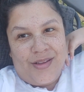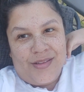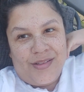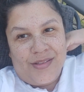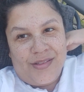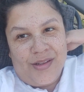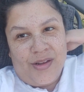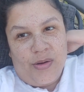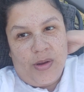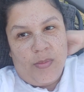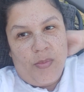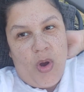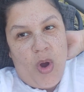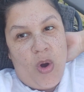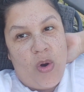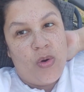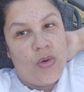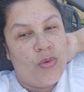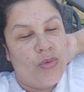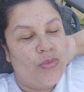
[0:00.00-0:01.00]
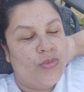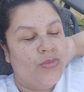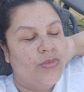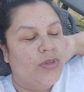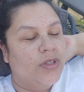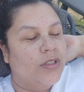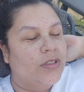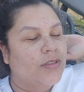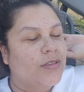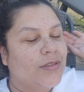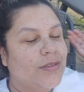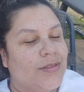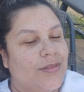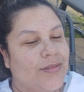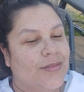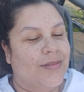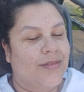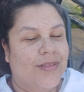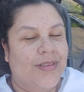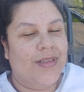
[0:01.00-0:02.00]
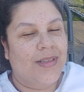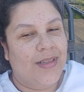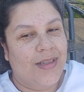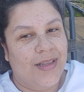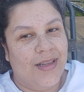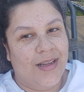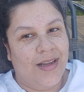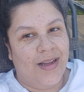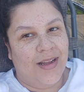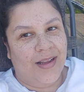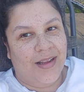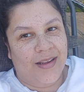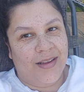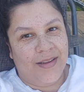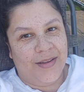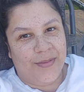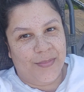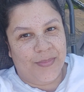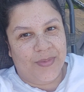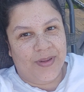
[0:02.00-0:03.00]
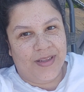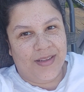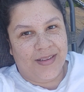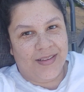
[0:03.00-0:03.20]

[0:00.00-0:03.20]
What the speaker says: So I'm home. I'm